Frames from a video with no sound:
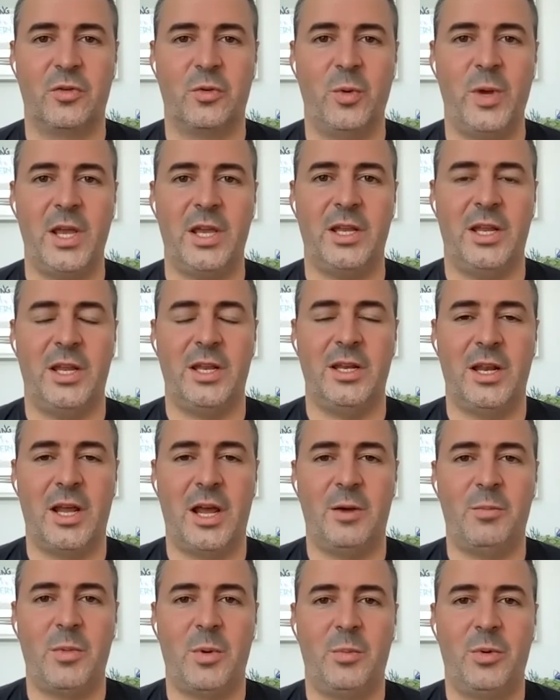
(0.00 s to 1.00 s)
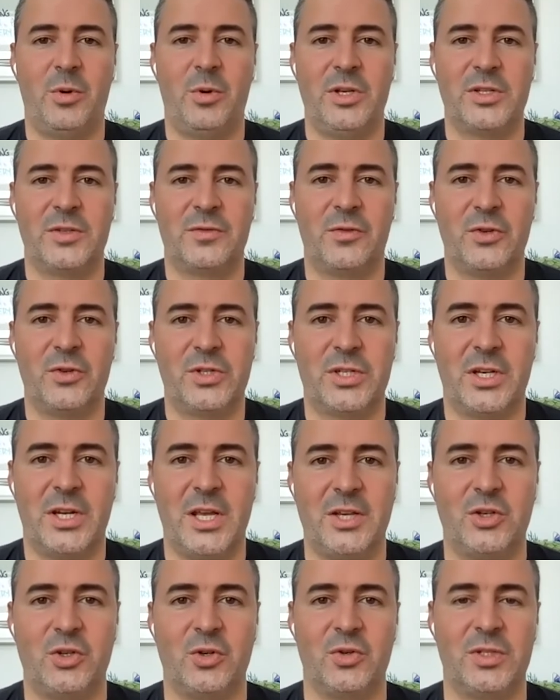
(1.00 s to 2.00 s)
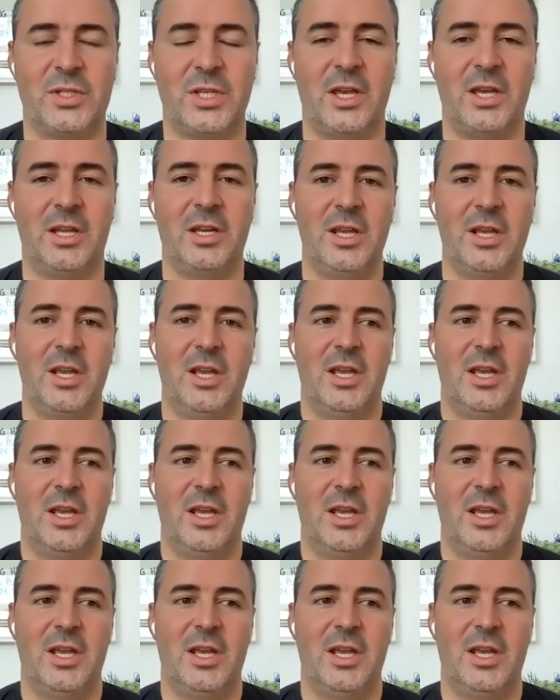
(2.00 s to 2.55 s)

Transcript: overweight. And I remember his first Tonight Show set.